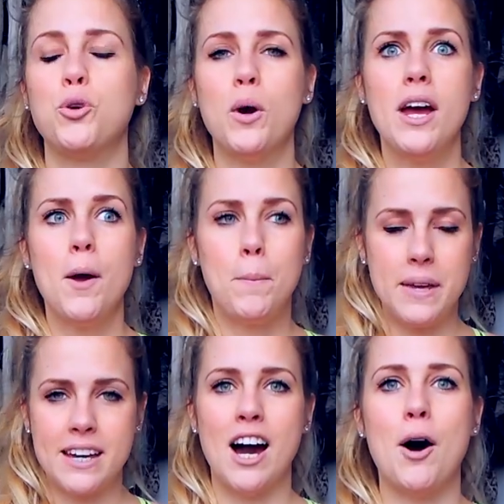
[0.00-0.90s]
you
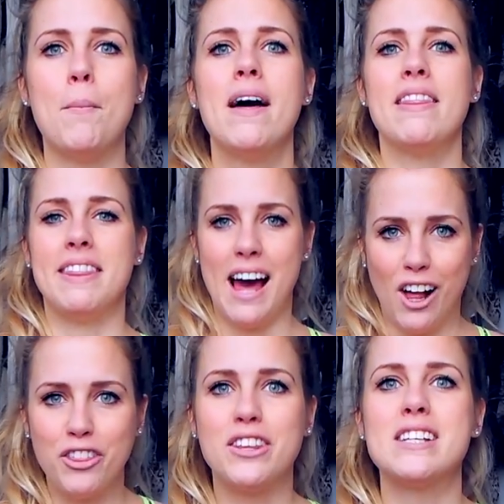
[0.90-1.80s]
become the
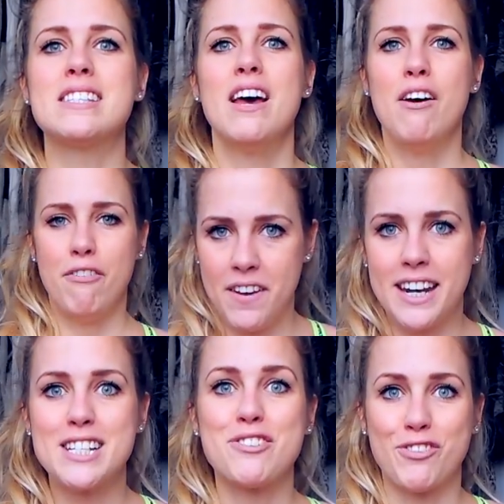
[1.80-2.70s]
healthiest,
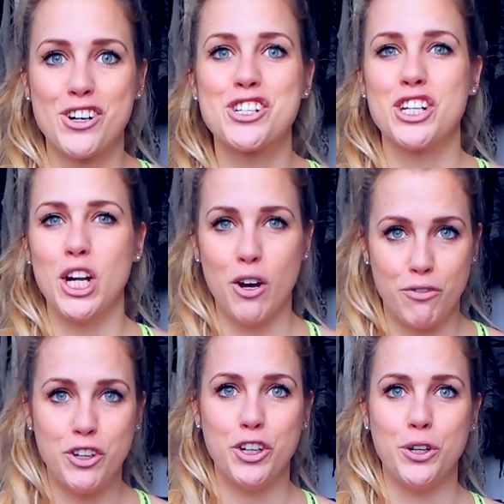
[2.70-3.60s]
fittest version
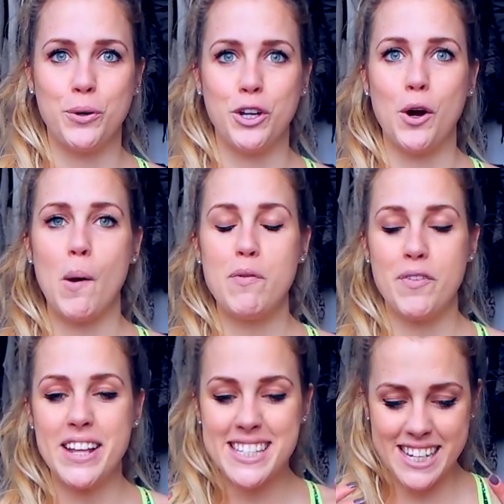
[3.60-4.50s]
of you. You know,
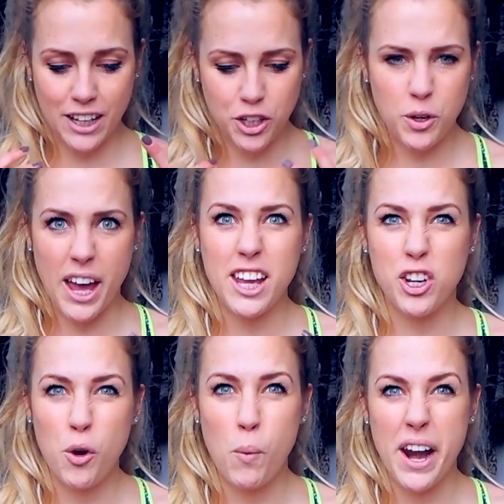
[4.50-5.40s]
if it's telling you, hey,
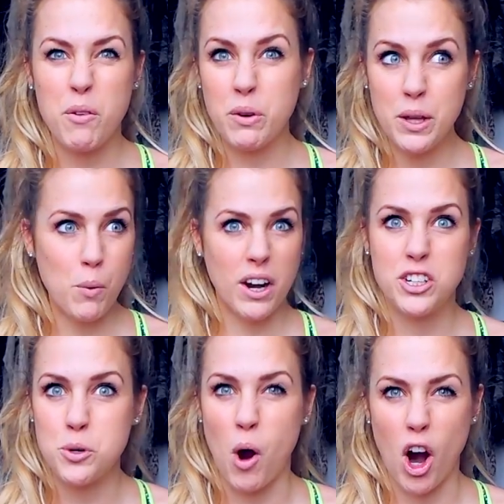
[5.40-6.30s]
you know what, I really
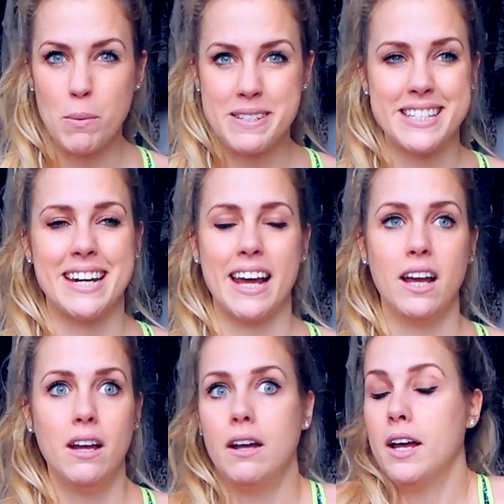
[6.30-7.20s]
wanna do arms
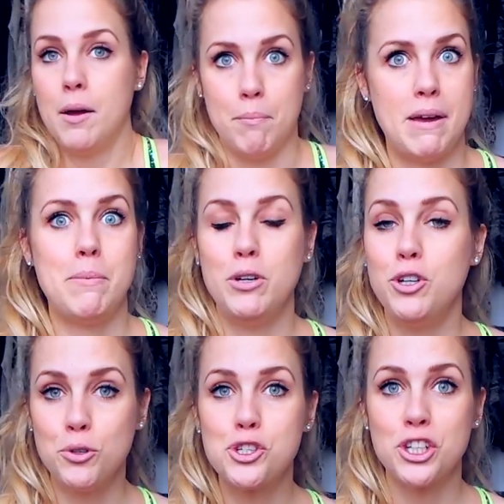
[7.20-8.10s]
today. Maybe
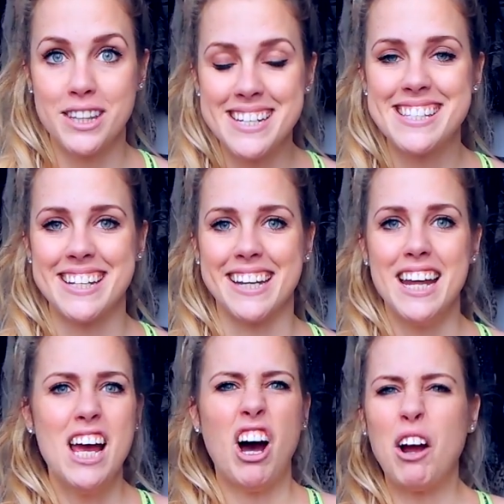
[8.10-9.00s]
you should
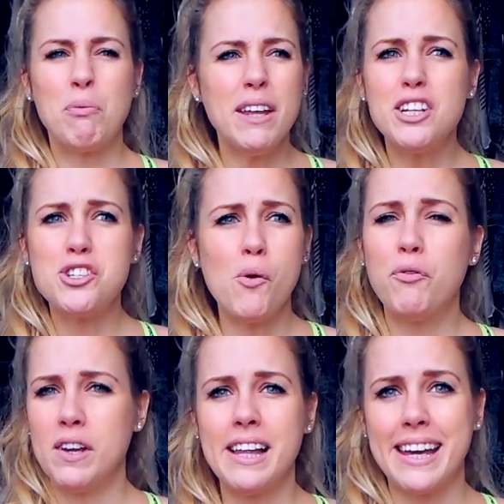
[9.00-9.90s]
listen. I really
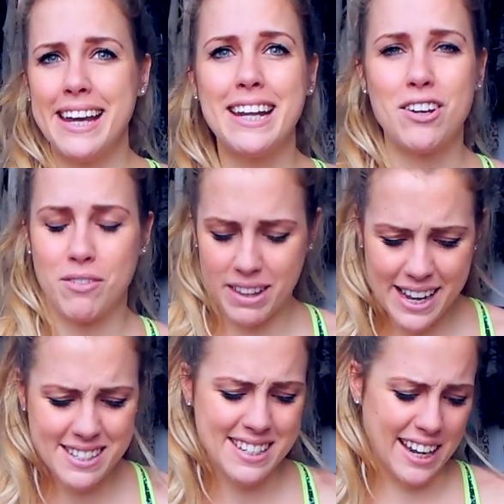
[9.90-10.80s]
don't feel like hitting
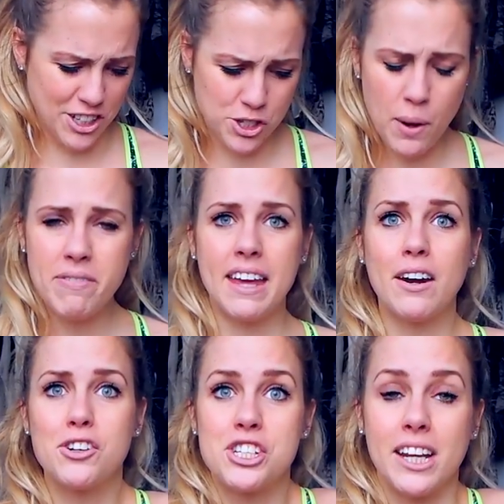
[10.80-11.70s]
legs today. I just don't have the
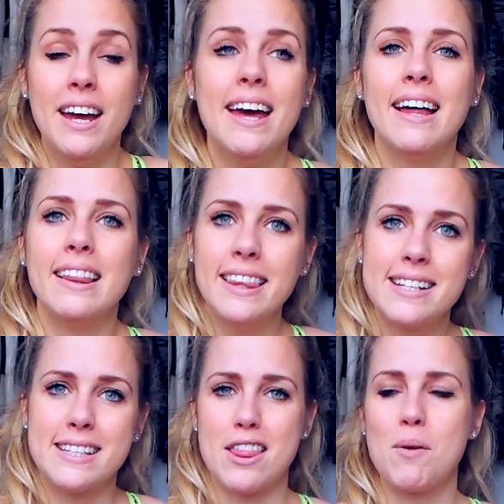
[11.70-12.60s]
energy.
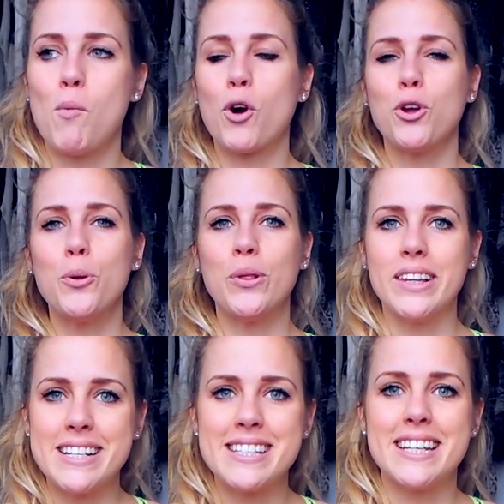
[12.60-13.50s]
Listen, the more you
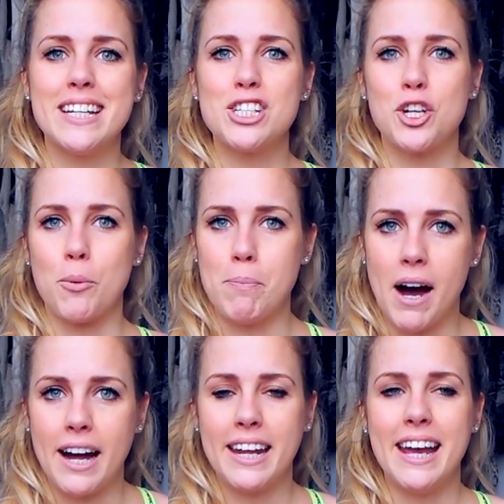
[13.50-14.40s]
listen to your
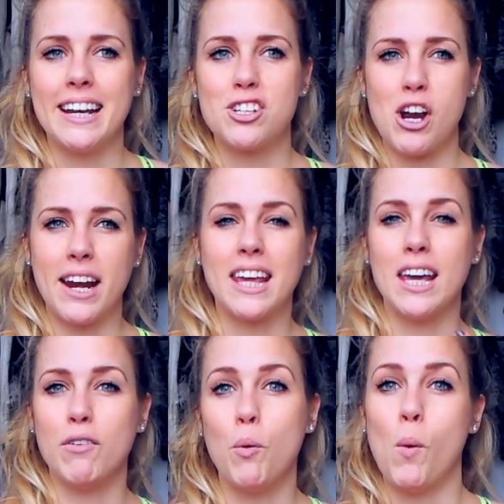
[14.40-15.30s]
body and try to
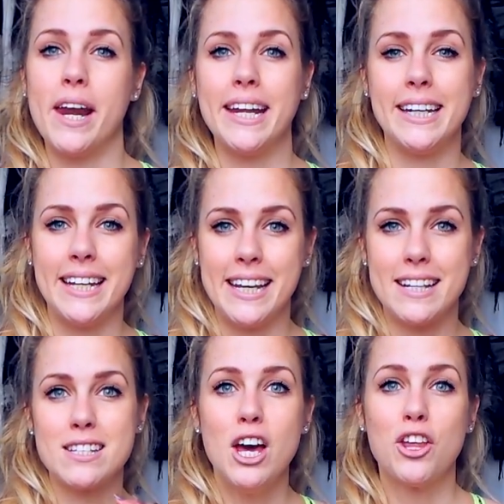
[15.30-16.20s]
give it what it
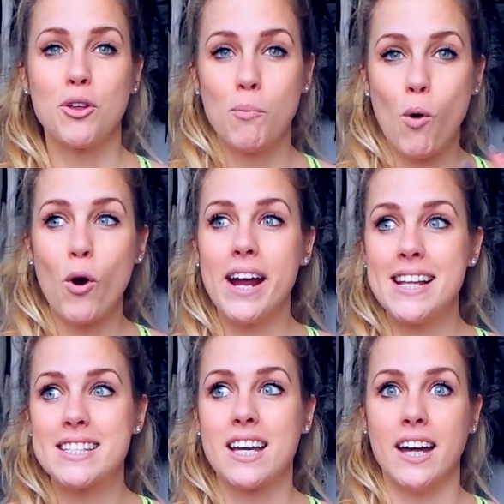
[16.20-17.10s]
needs, the more
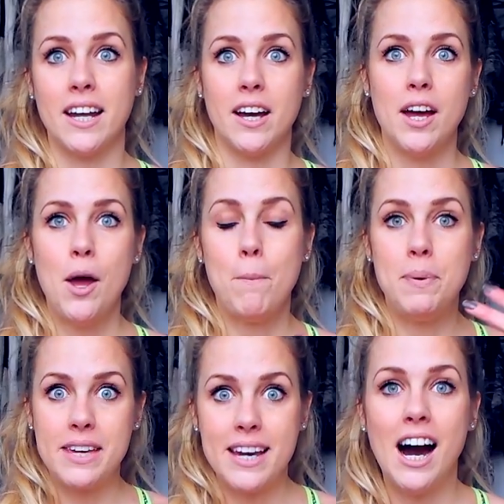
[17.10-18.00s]
it's gonna
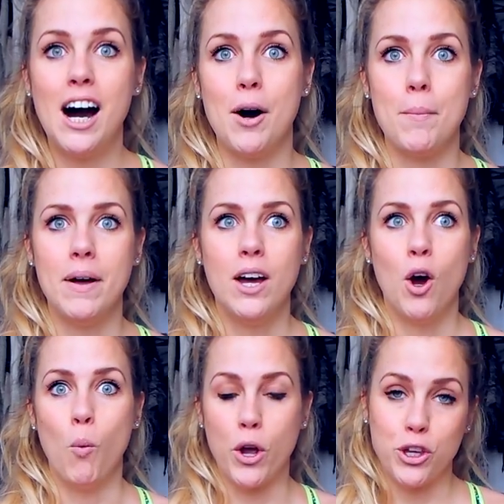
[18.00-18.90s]
become
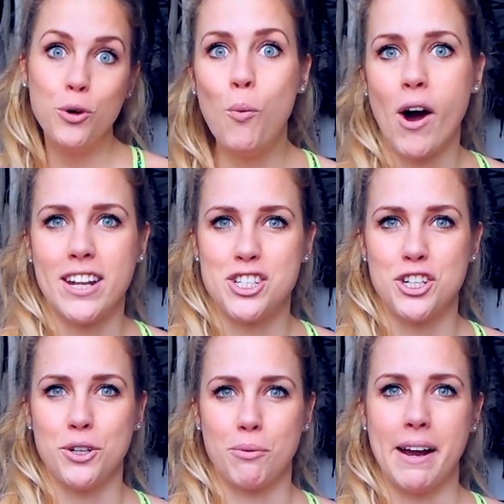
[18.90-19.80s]
what you wanted
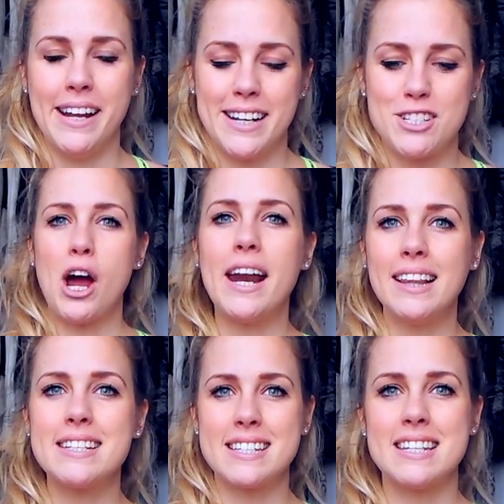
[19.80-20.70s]
to, right? Try
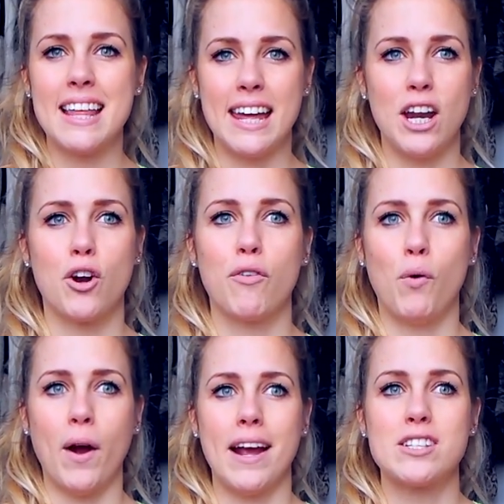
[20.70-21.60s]
to listen to that inner
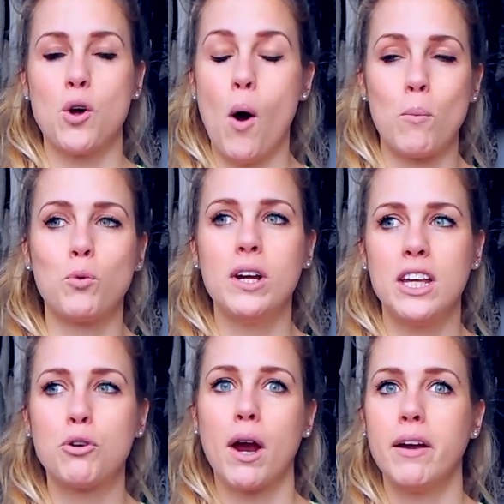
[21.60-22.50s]
voice. Oh, I'm
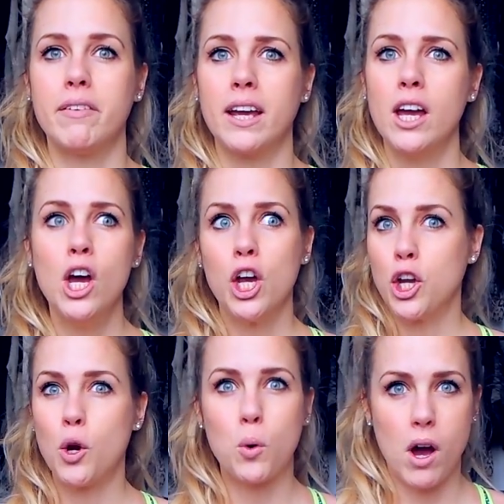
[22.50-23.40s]
really craving,
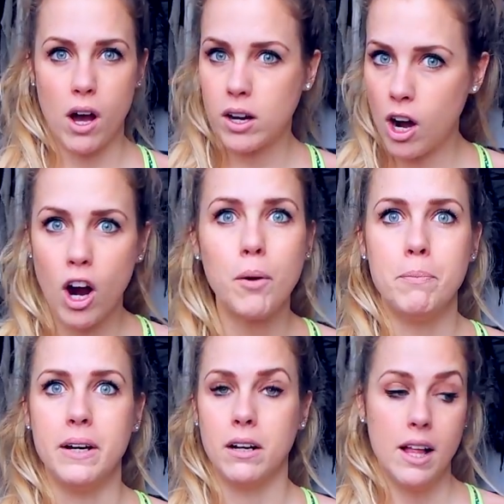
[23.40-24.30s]
you know, a
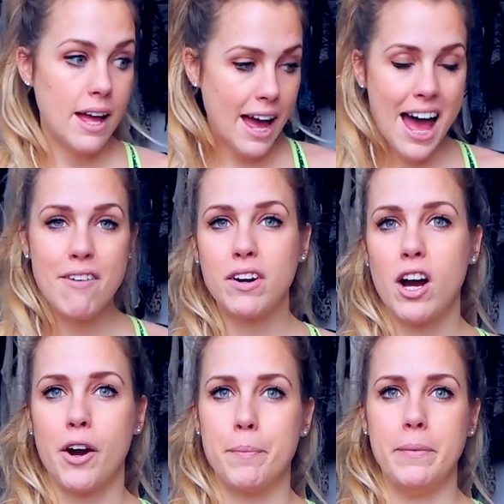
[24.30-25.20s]
carb meal. Have a
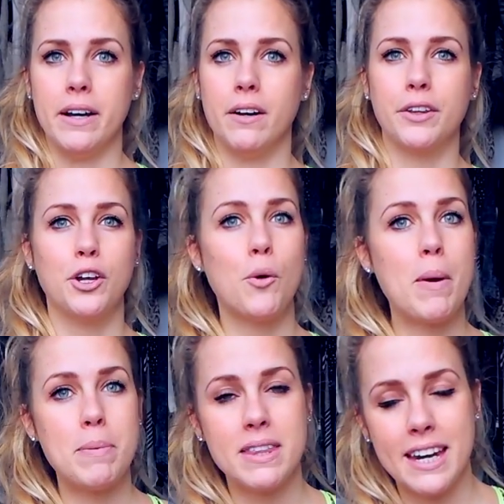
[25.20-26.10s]
carb meal. You know,
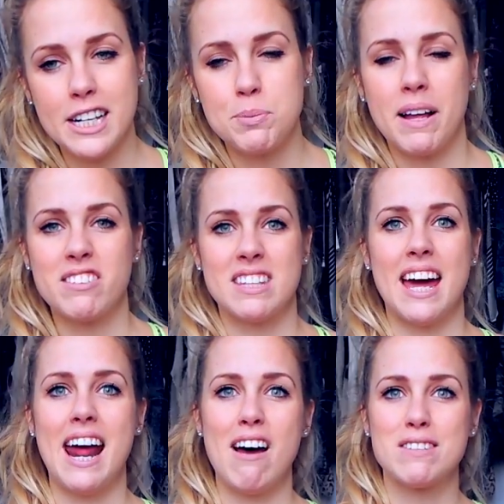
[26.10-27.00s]
maybe the next meal after
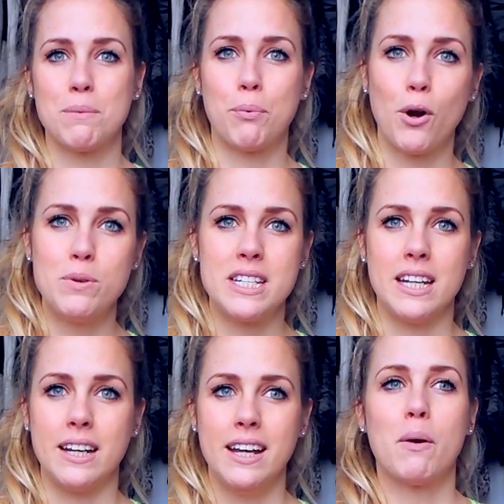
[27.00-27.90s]
that, have some
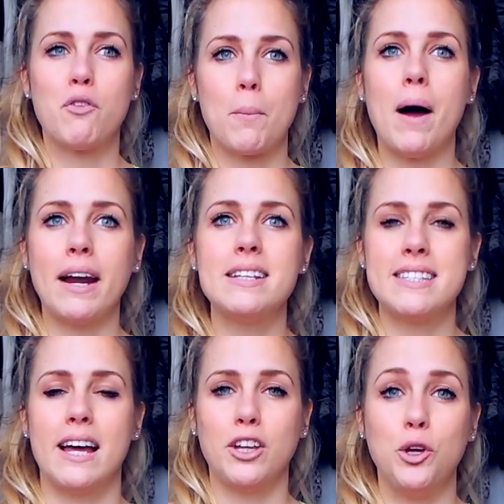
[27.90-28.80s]
protein. But if your
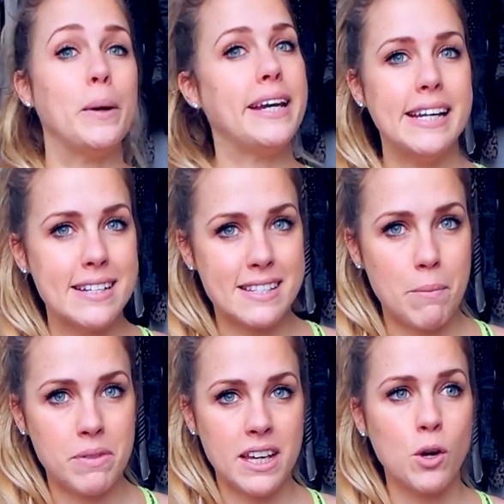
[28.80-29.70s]
body's telling you it needs
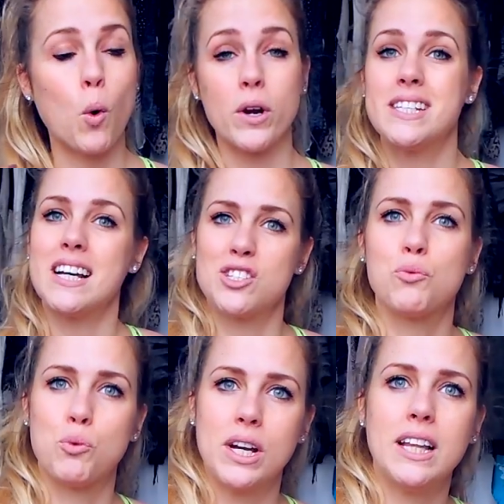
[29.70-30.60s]
something or it
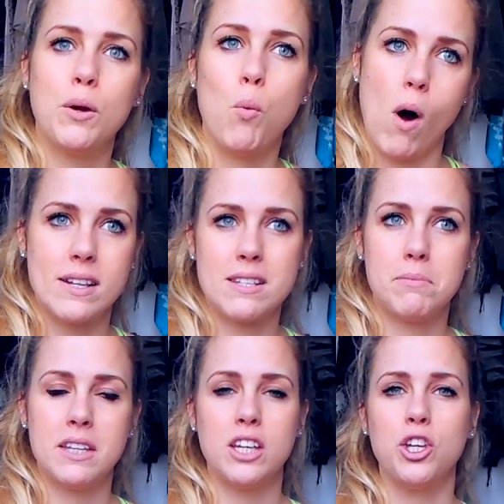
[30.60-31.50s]
doesn't really want
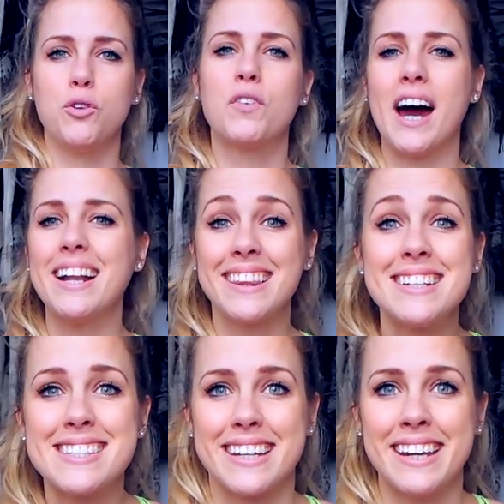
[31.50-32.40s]
something, you've got to
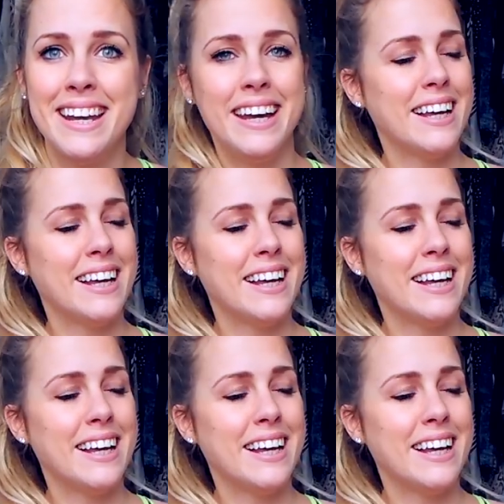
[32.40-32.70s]
listen.